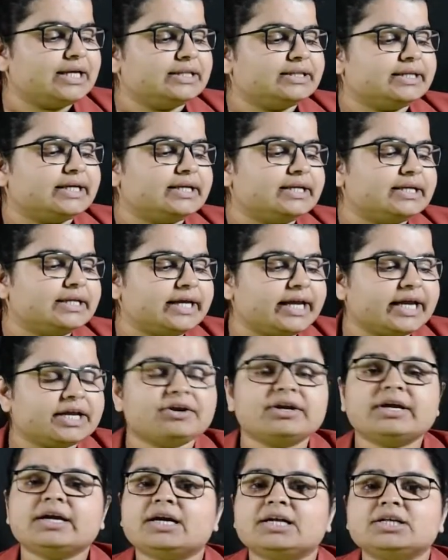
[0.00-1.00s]
Then in
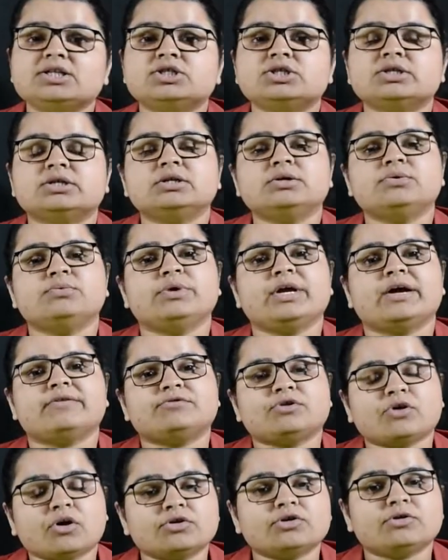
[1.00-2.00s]
agriculture, we have
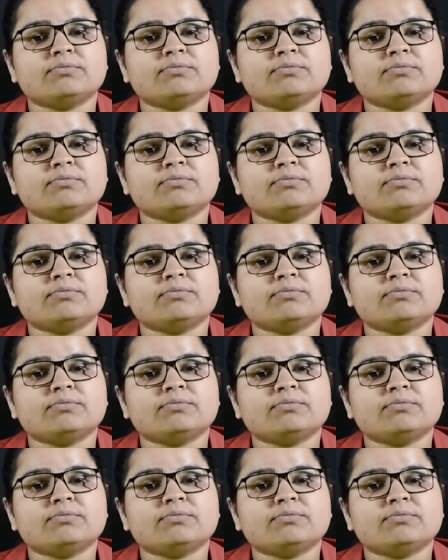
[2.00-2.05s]
talked